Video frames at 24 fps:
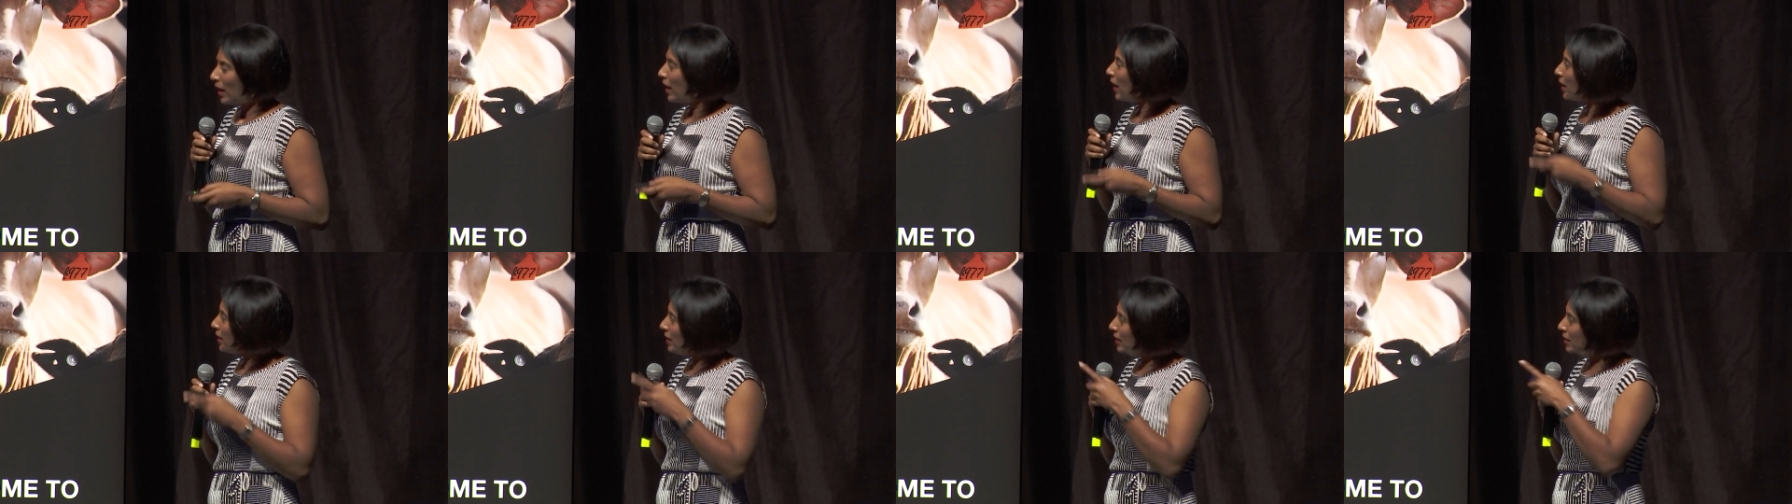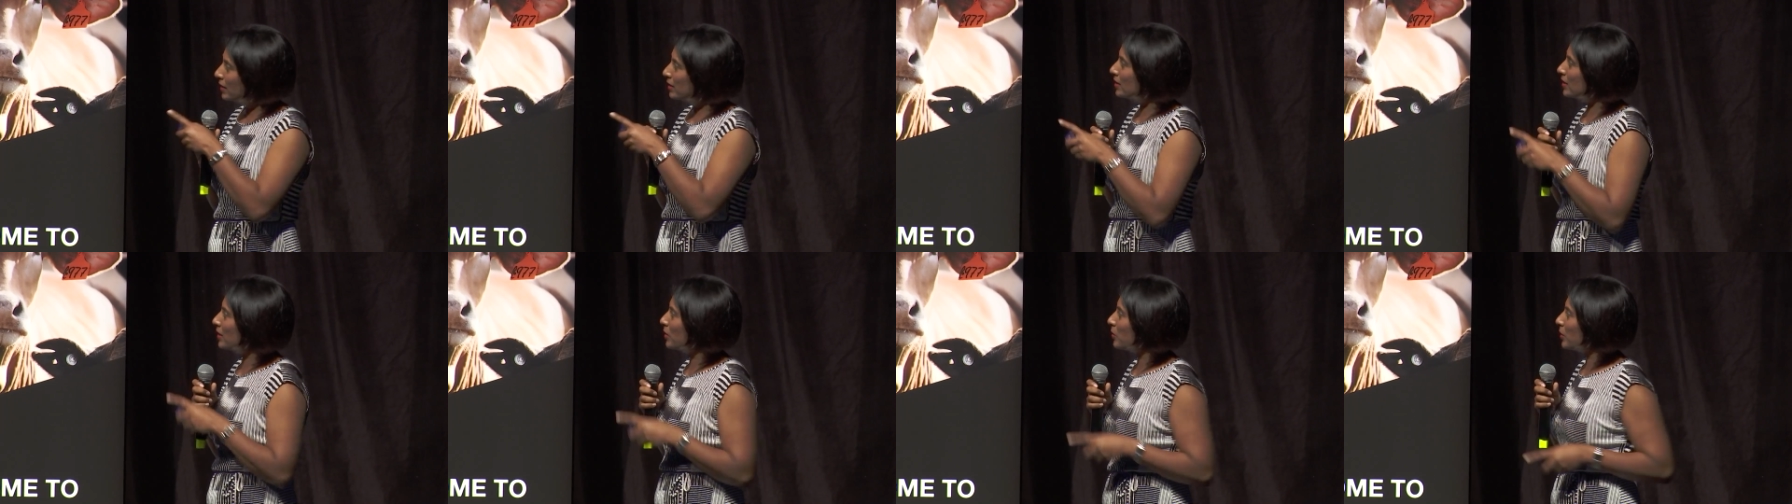And you
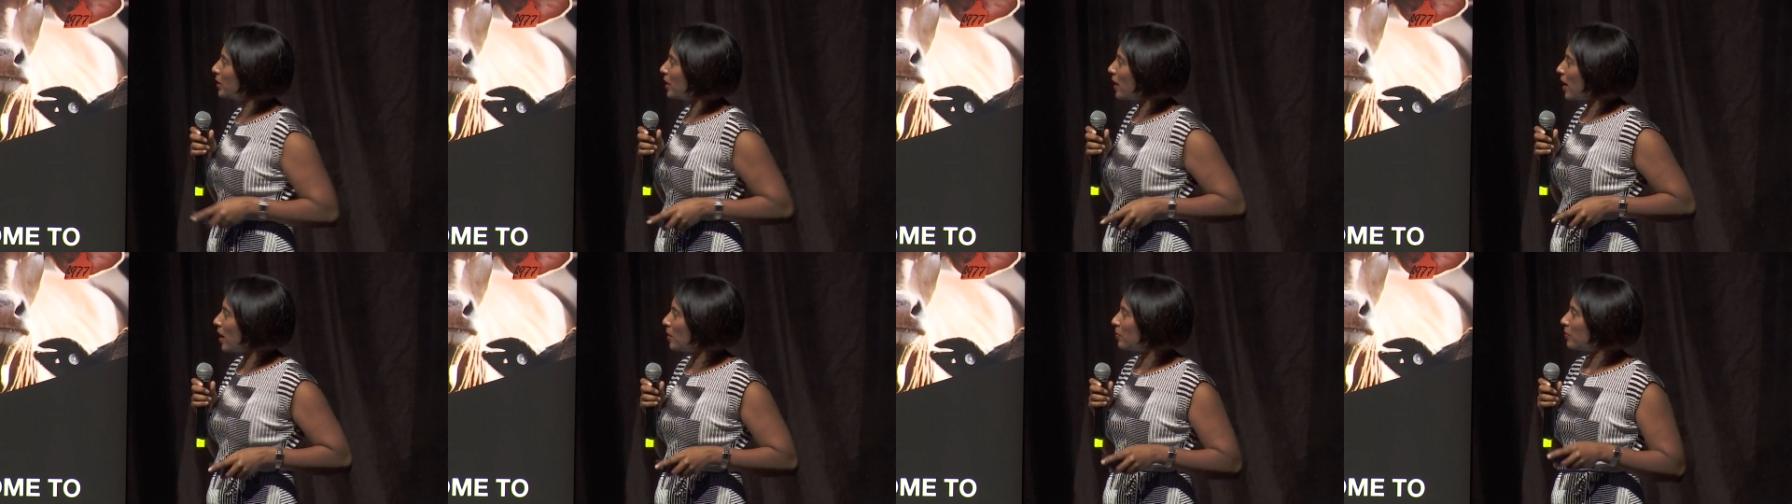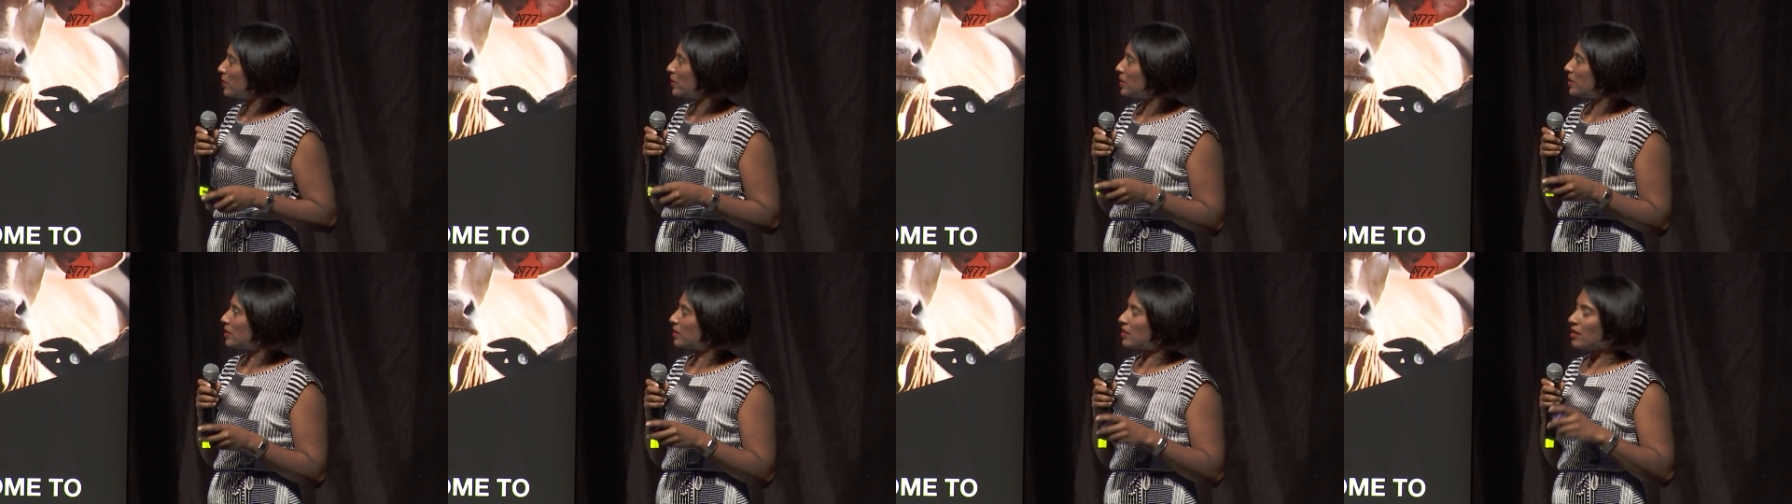can see what
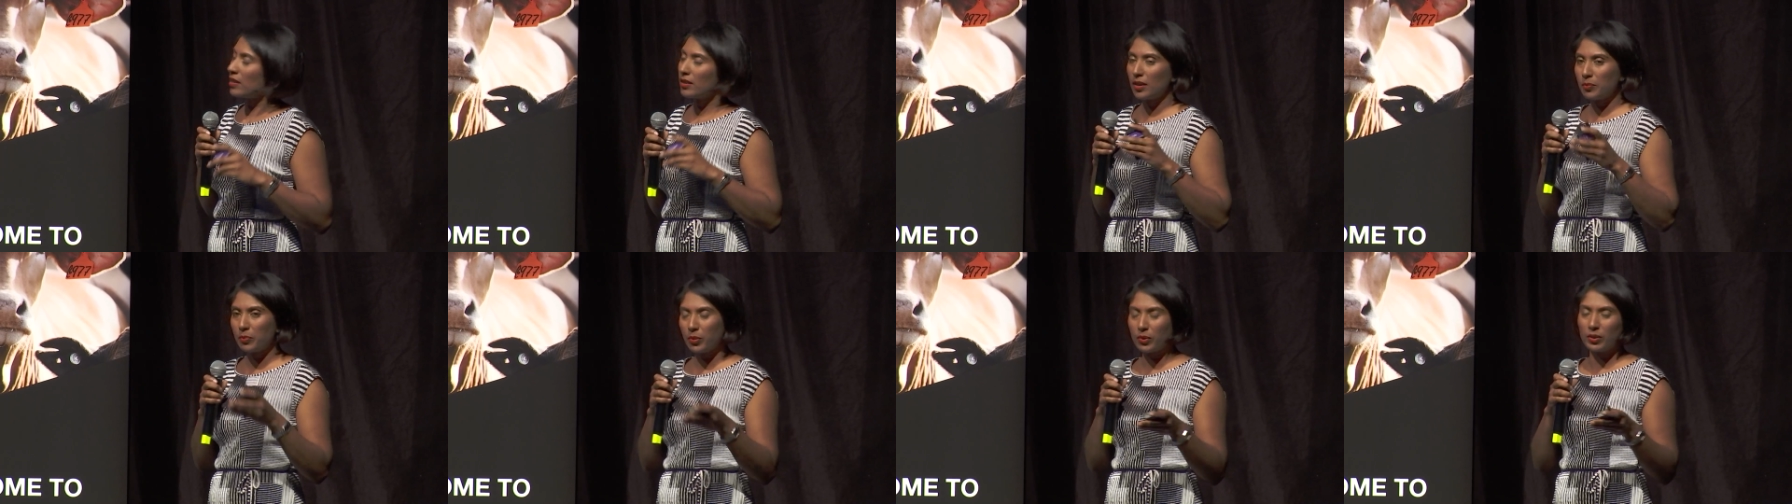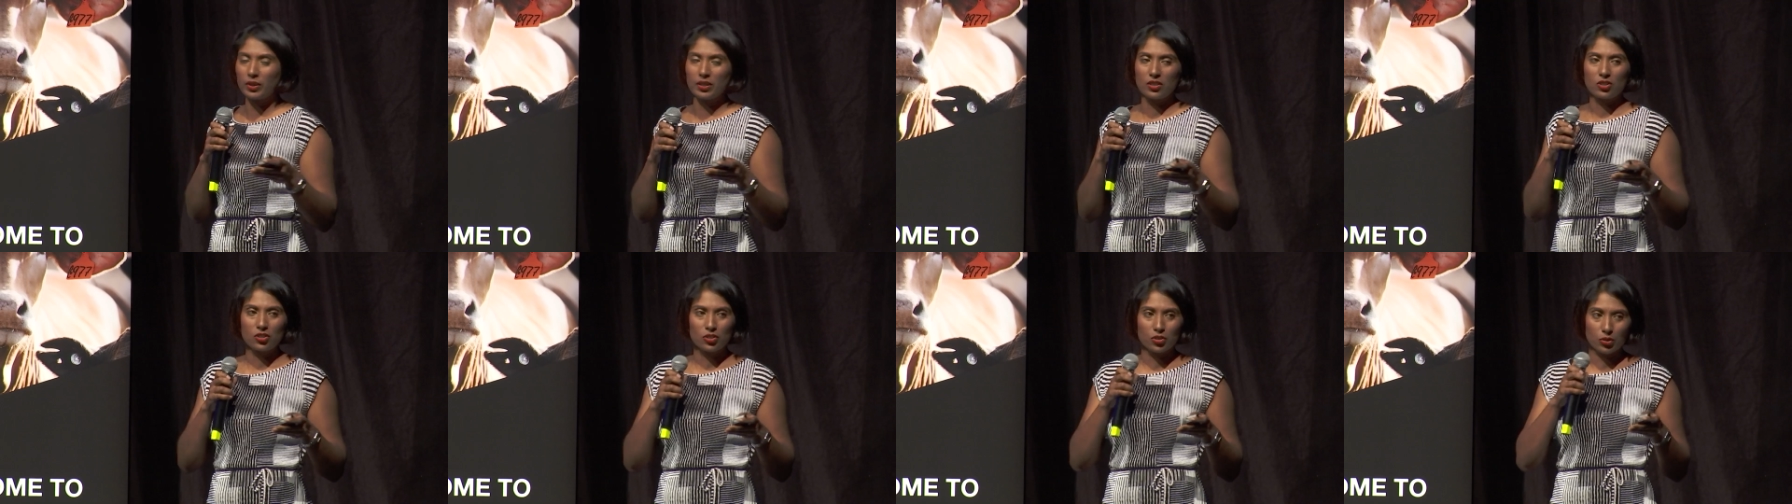happens. They put
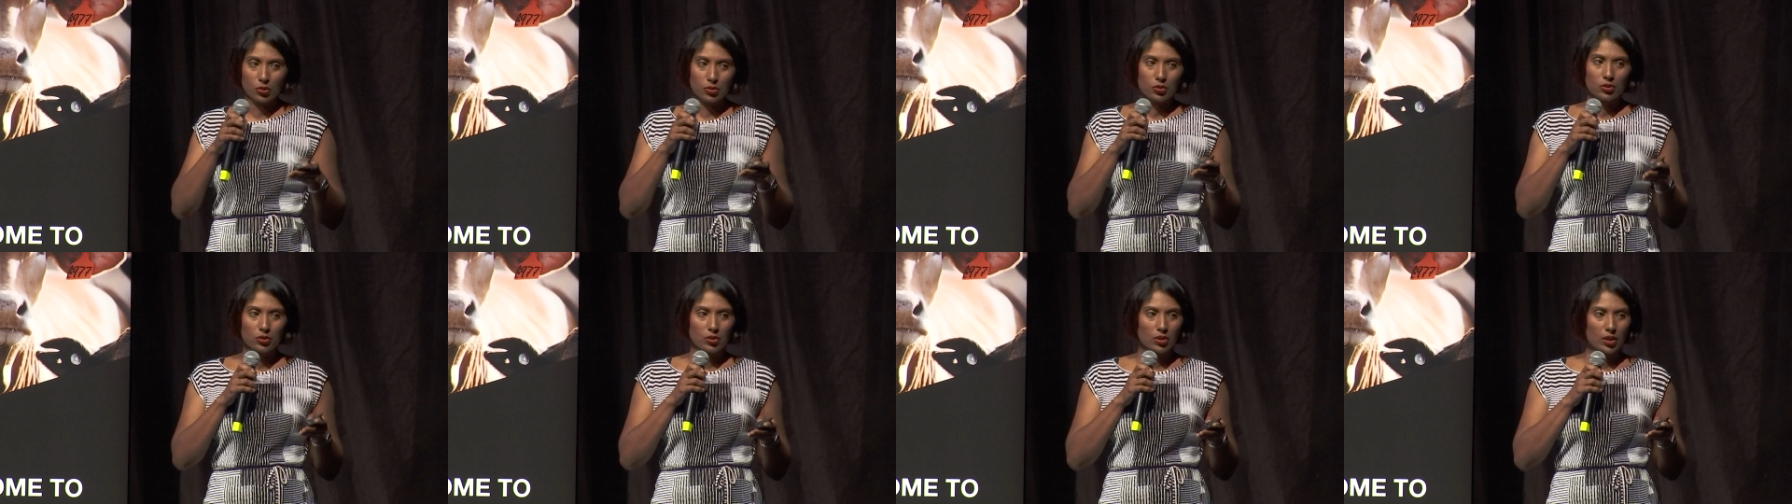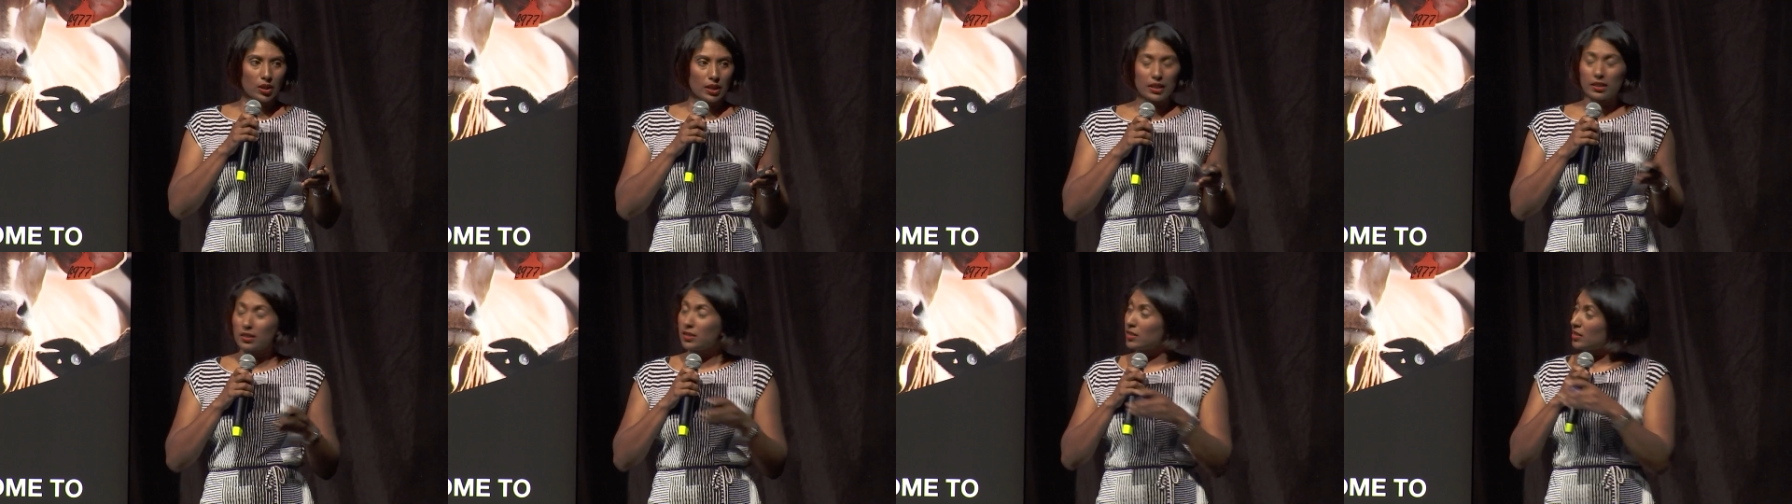these children
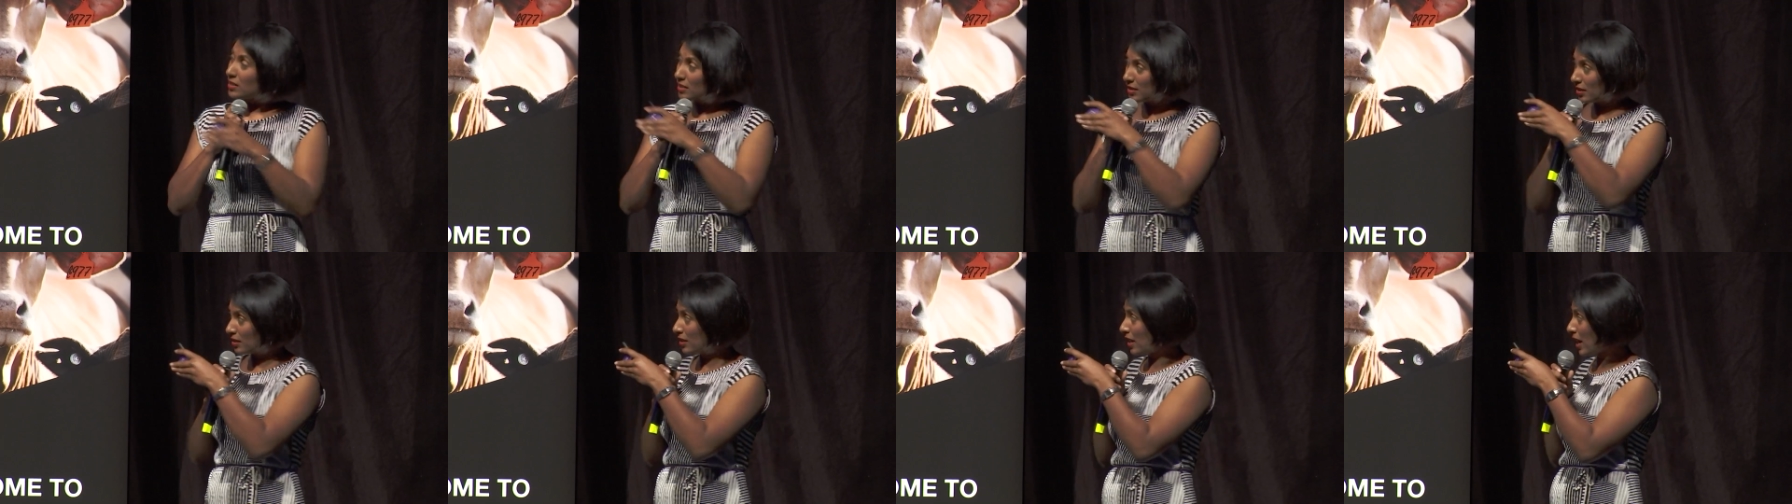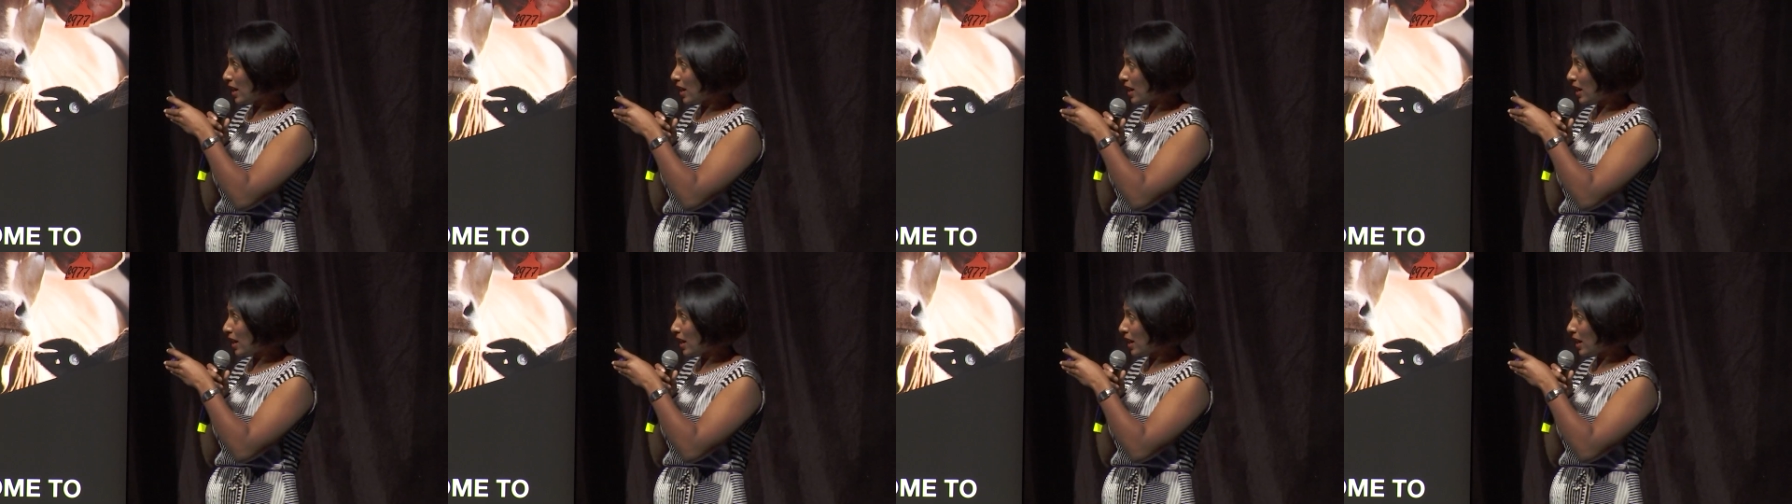on it. This is in